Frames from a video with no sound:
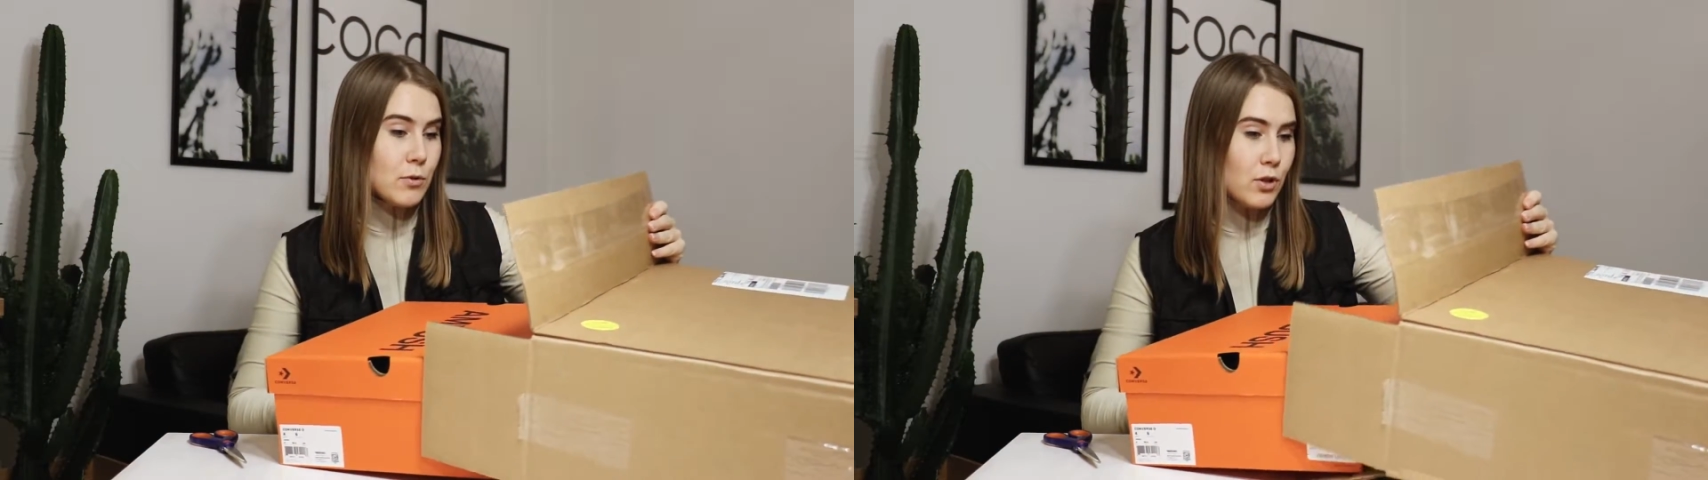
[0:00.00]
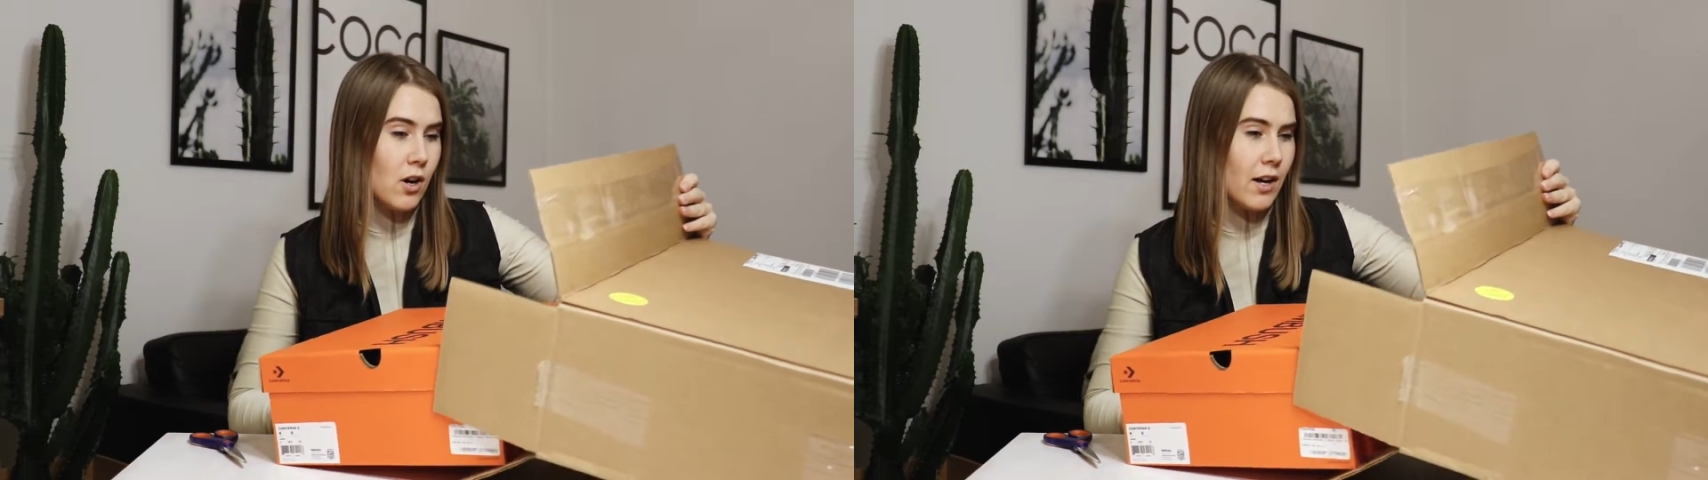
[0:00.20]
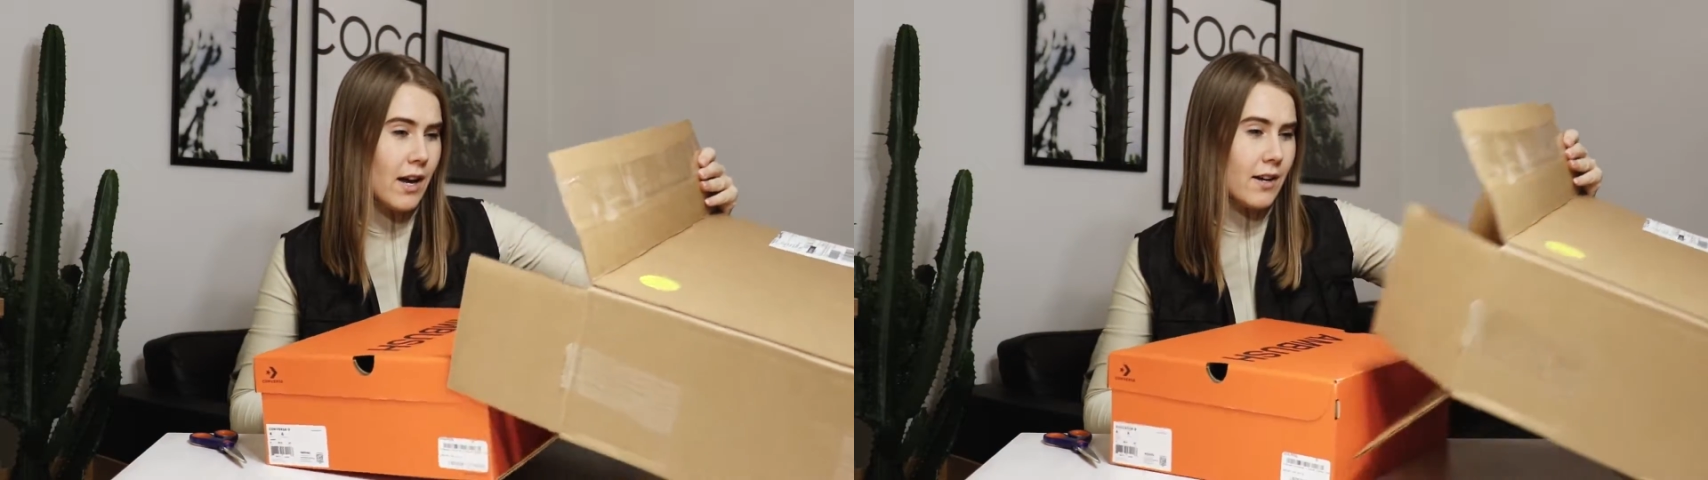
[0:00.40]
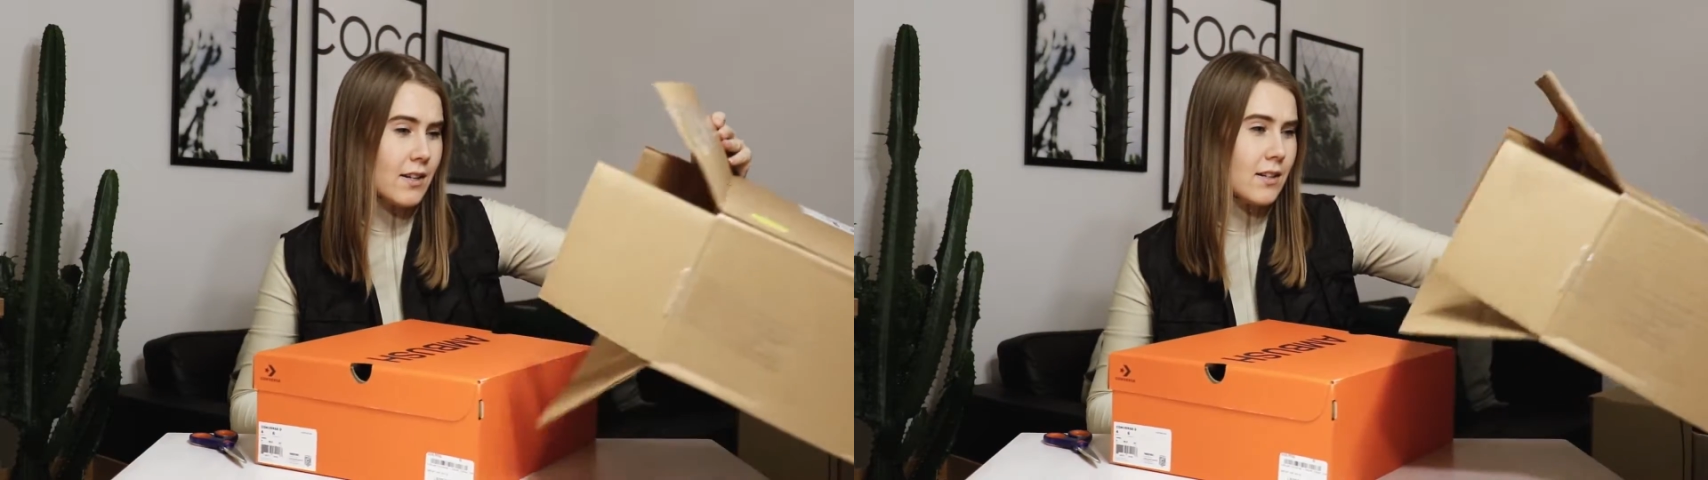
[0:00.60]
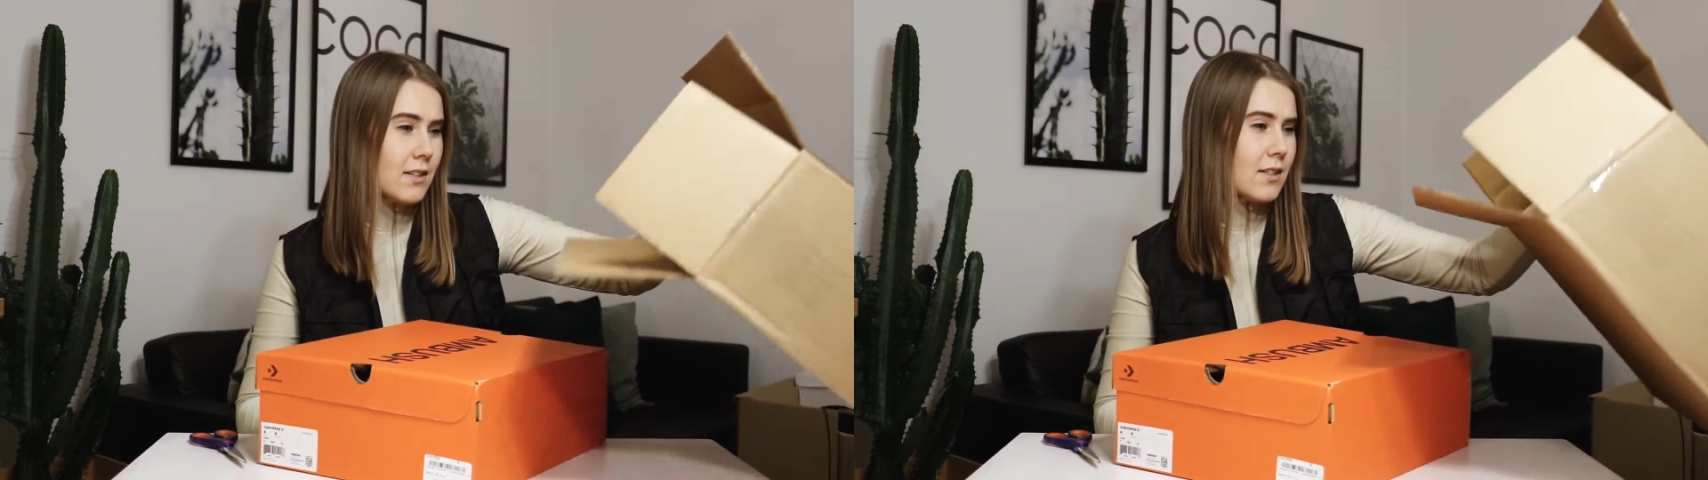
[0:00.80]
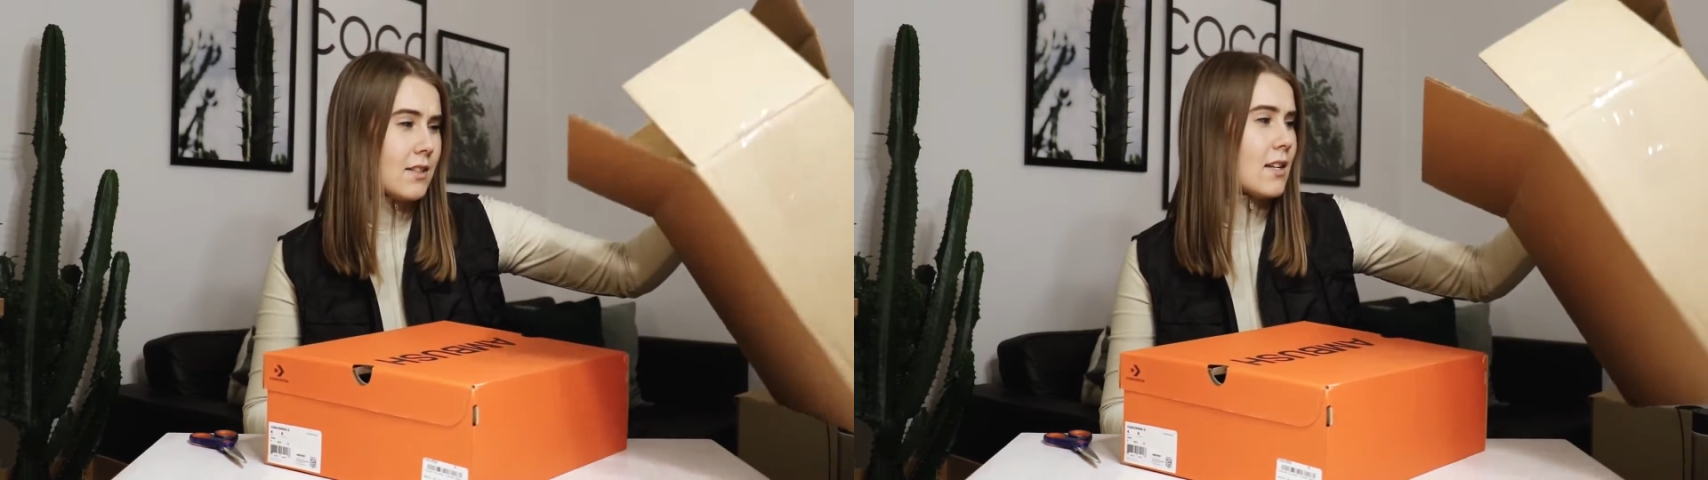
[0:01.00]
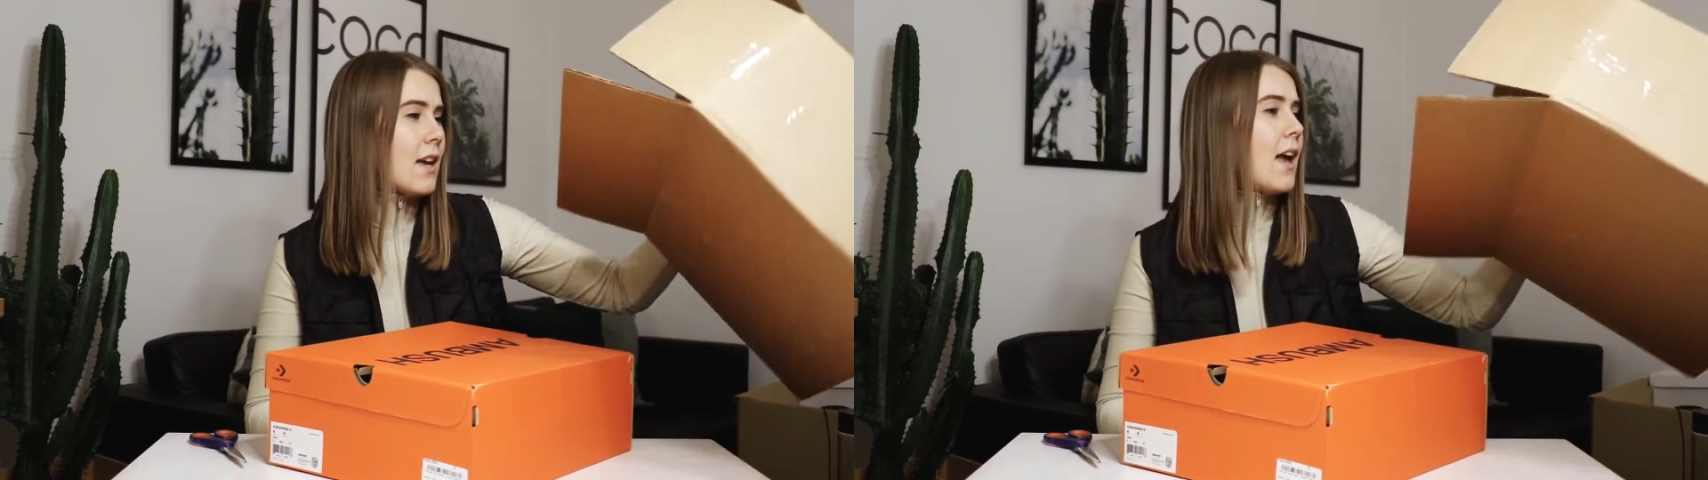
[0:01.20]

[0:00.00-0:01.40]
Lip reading: StockX,